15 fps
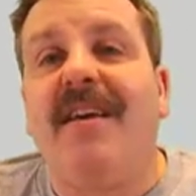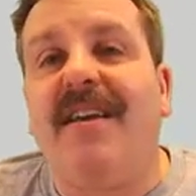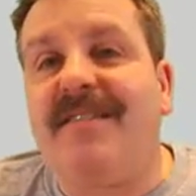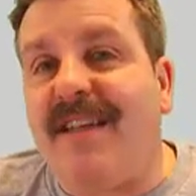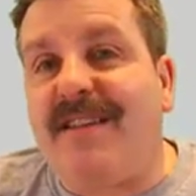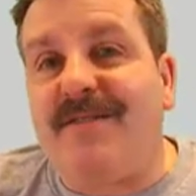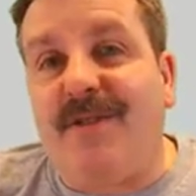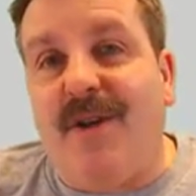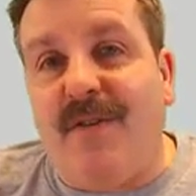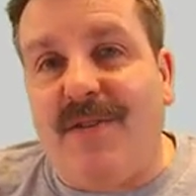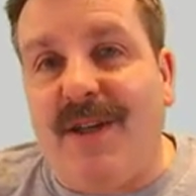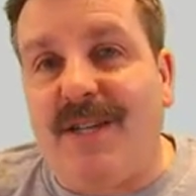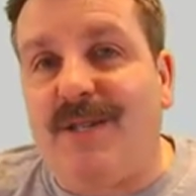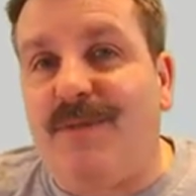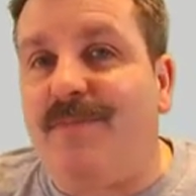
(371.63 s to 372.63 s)
hit that
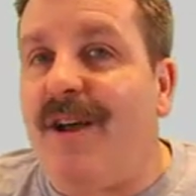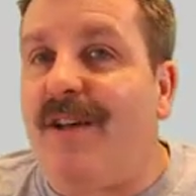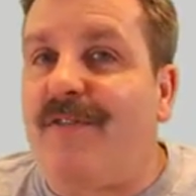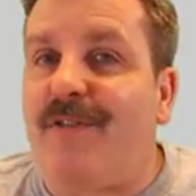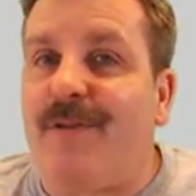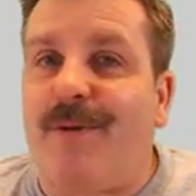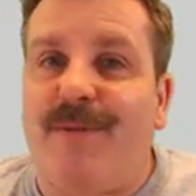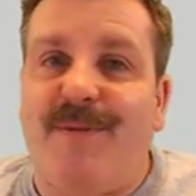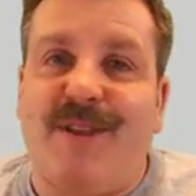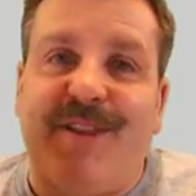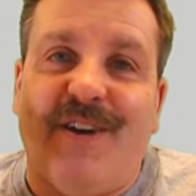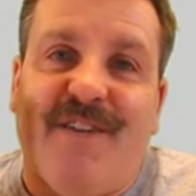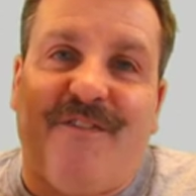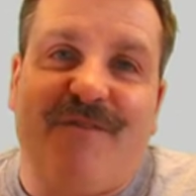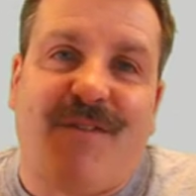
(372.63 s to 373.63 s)
notification bell if you want to be
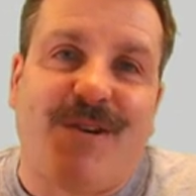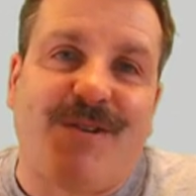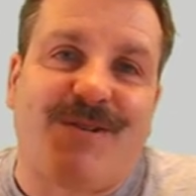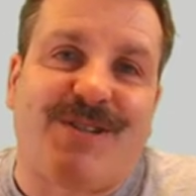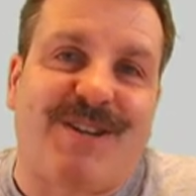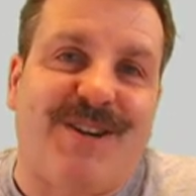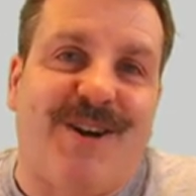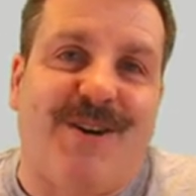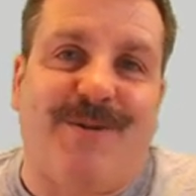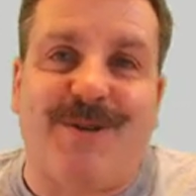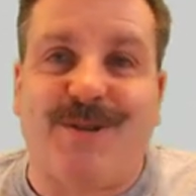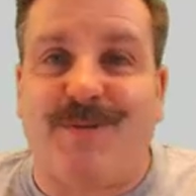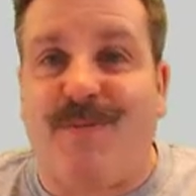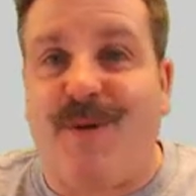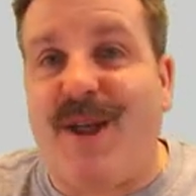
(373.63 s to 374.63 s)
the first to know
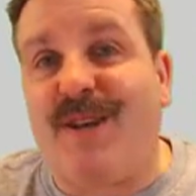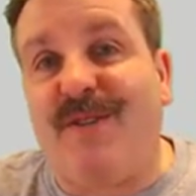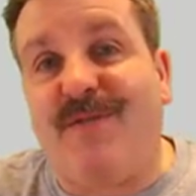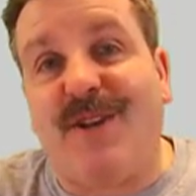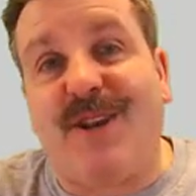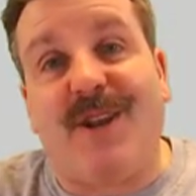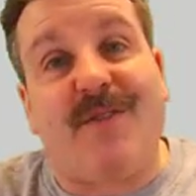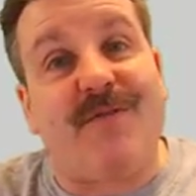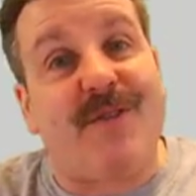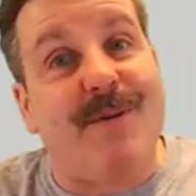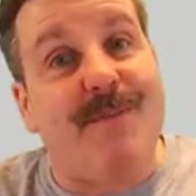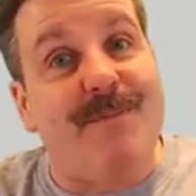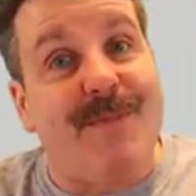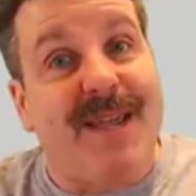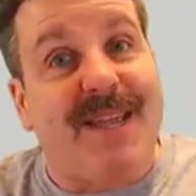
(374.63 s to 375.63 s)
when there's a brand new video
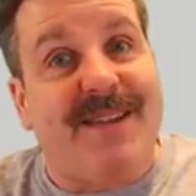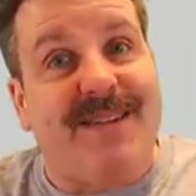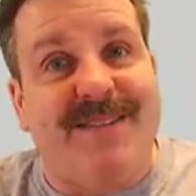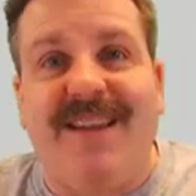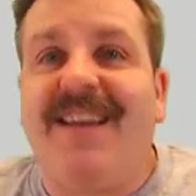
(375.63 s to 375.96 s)
from me.